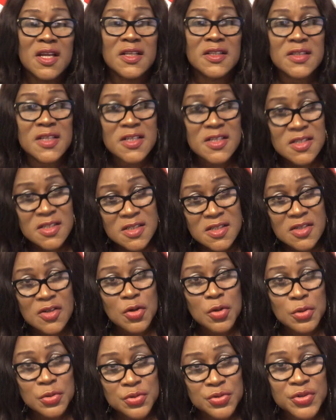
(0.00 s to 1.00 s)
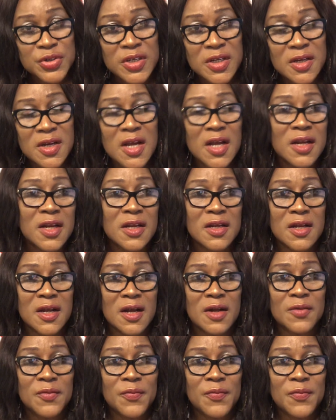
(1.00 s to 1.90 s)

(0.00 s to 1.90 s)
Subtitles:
this country, Canada,